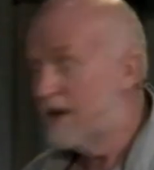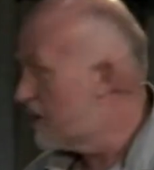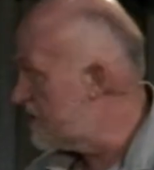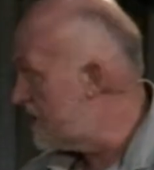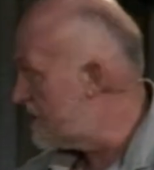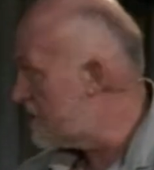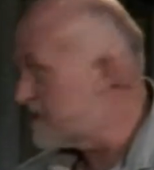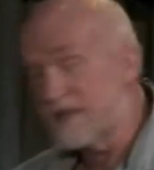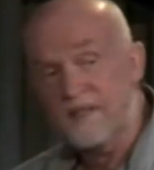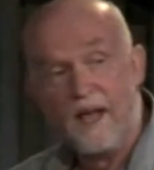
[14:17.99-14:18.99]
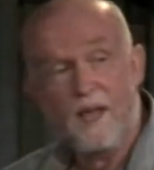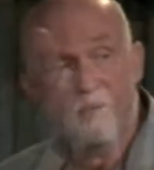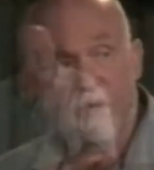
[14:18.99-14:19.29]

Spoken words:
Because this was the time when